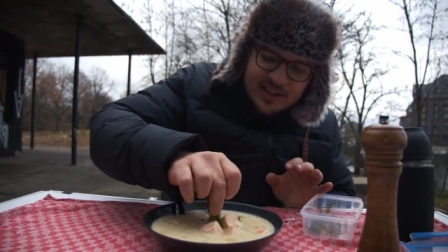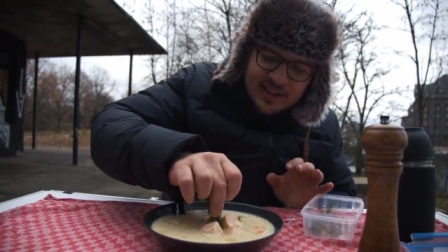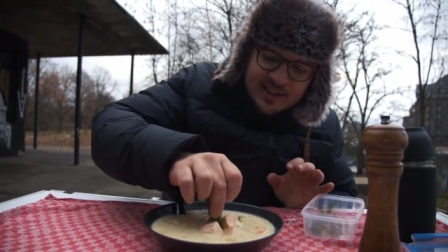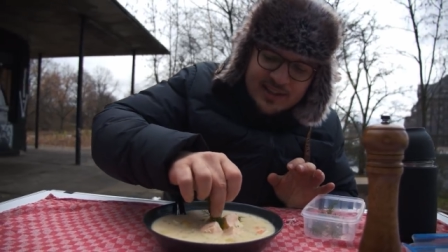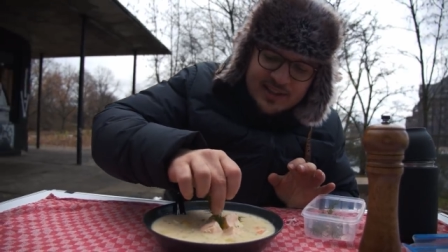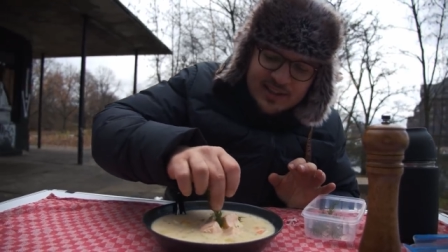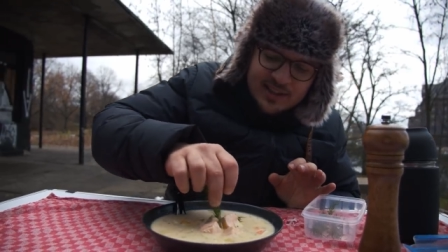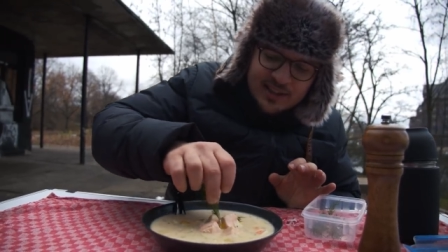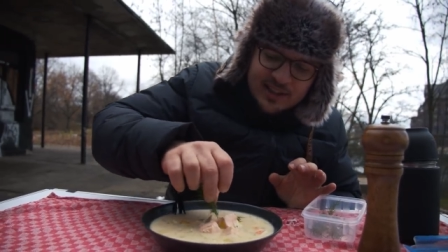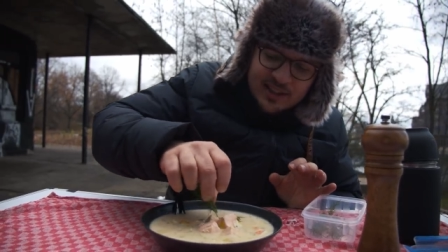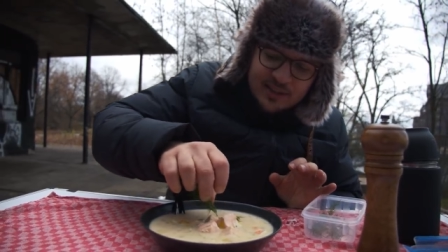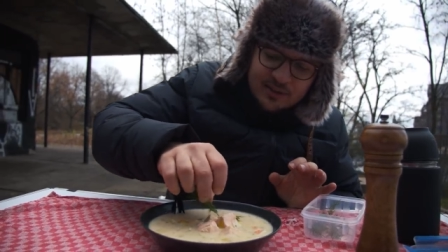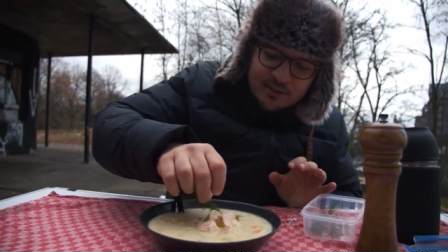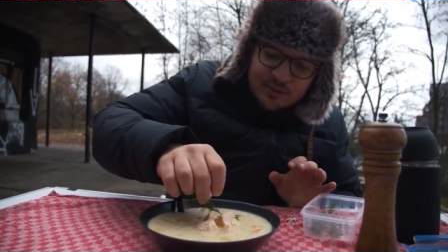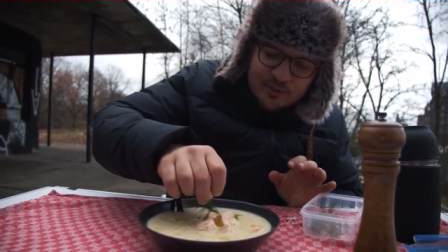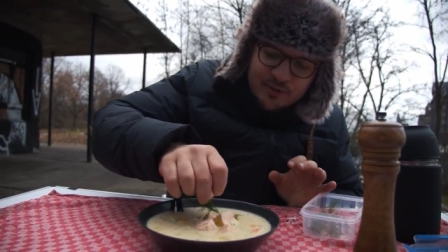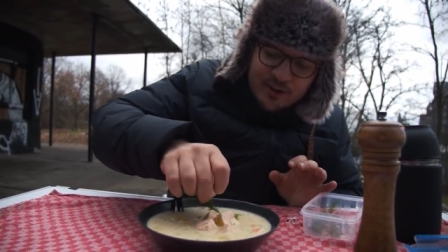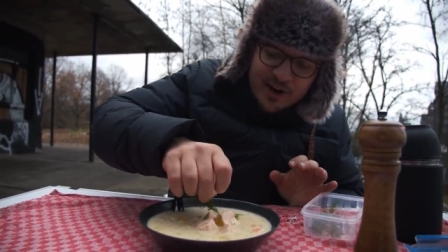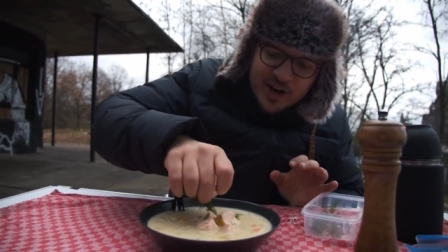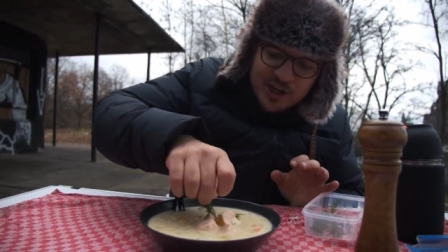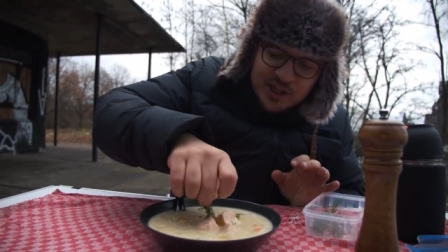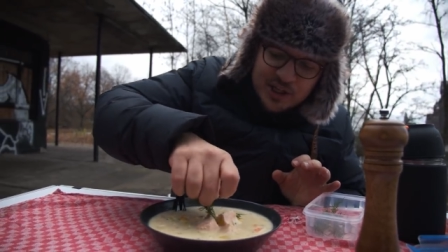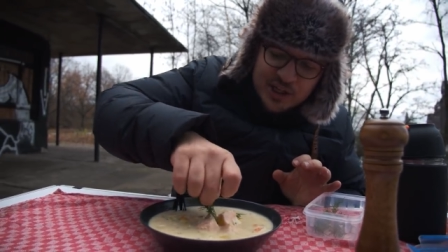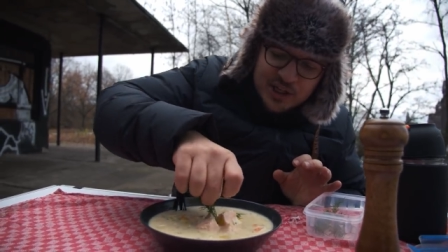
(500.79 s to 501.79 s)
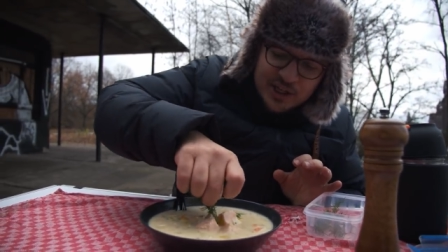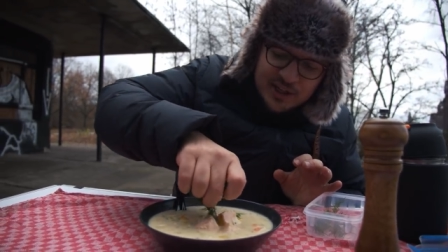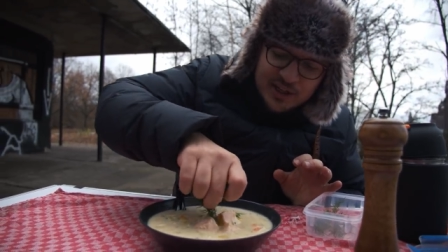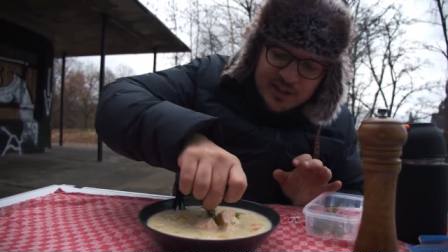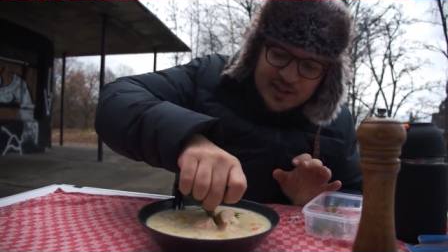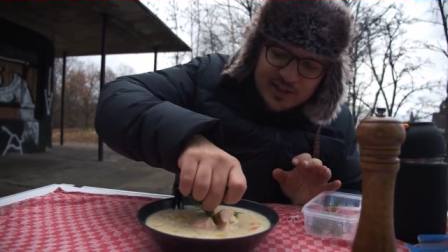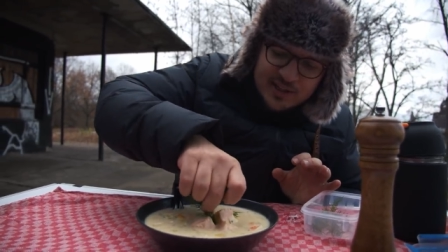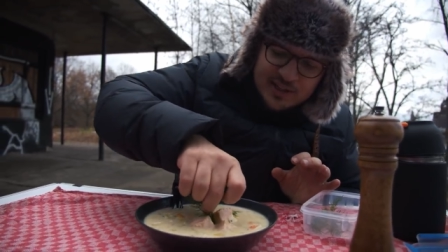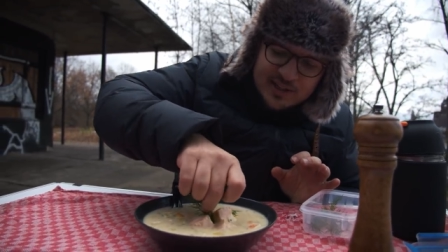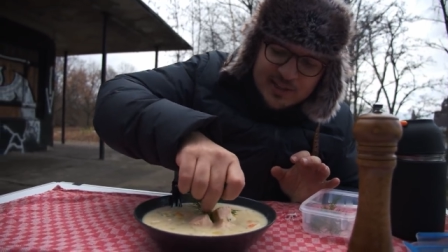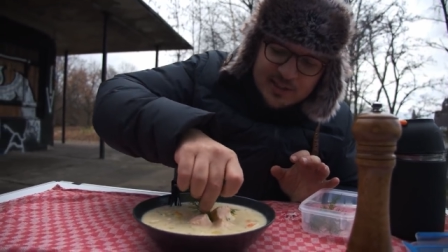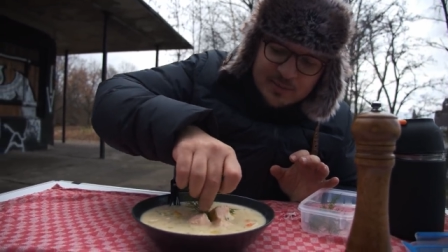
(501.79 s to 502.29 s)
is a little fresh
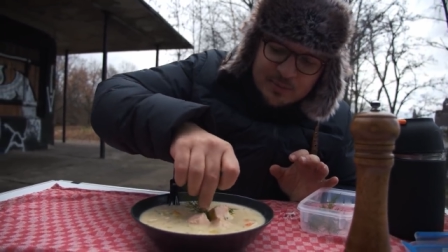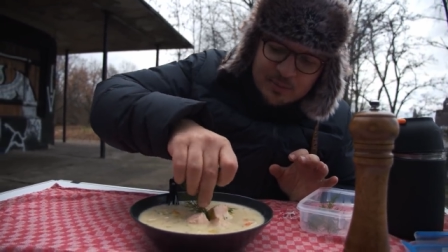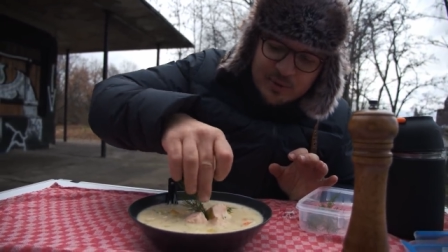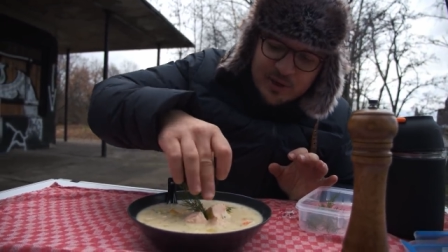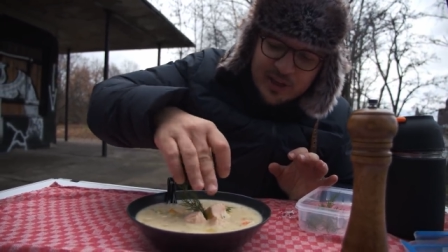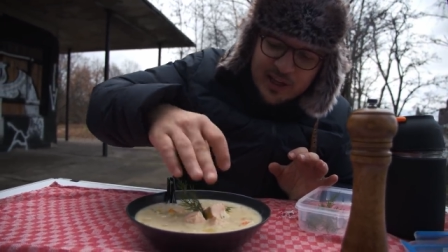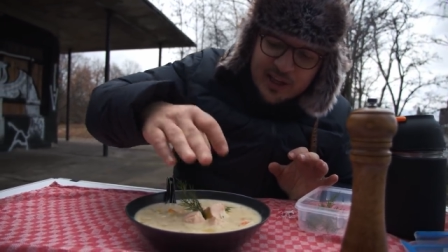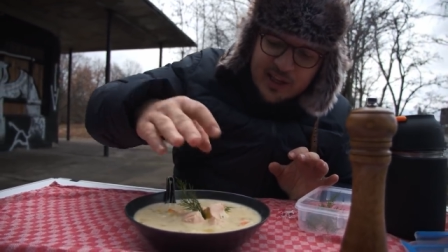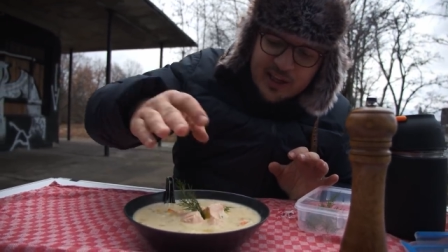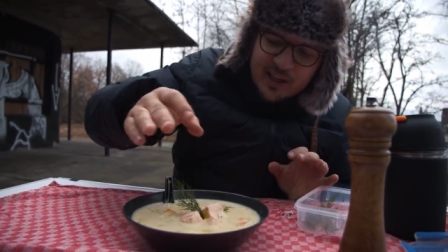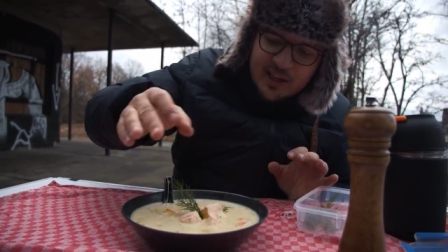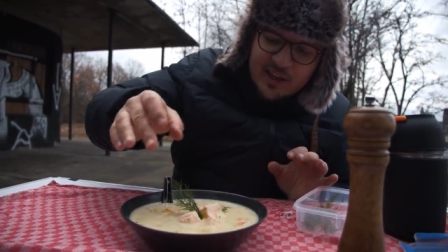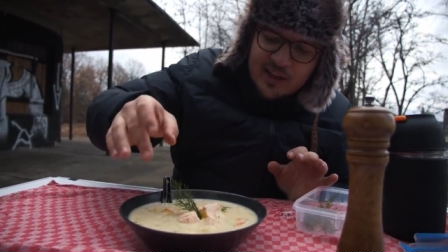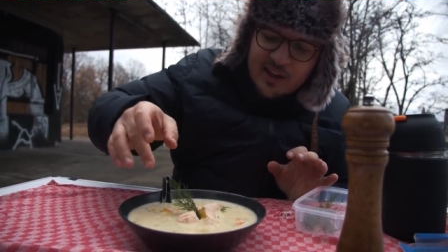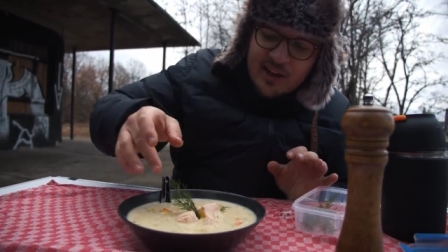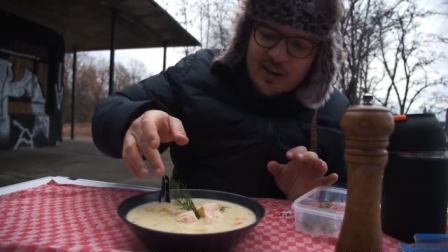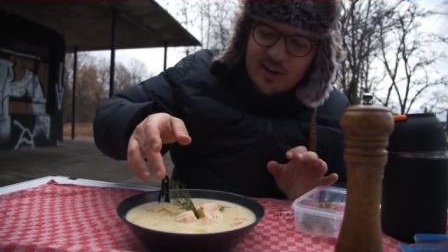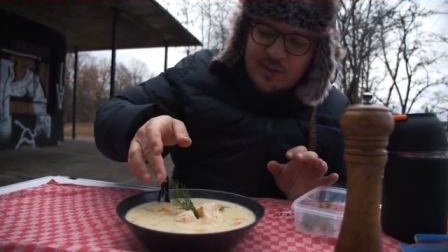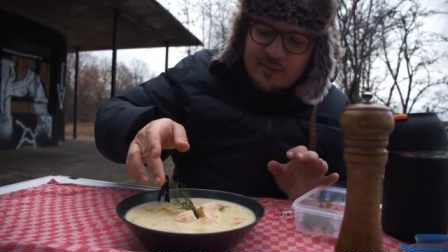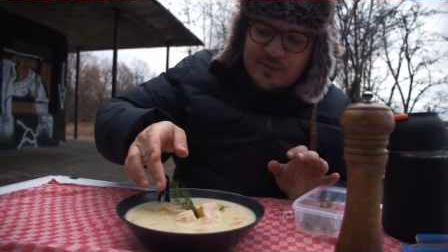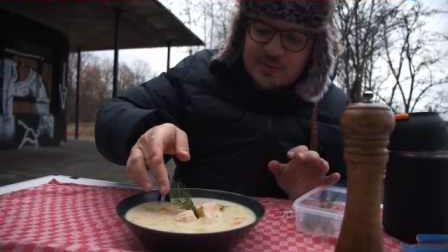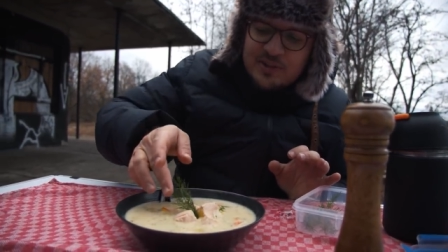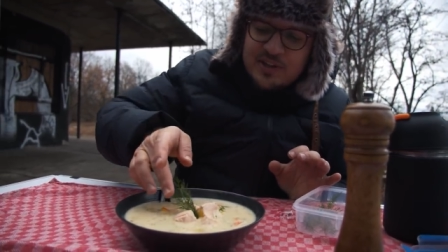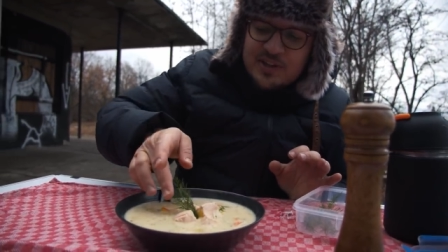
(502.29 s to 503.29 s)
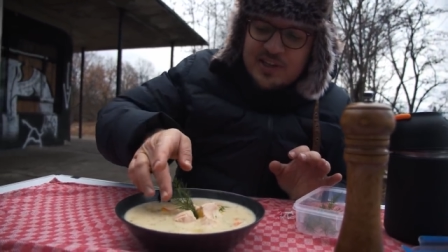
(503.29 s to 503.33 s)
sprig of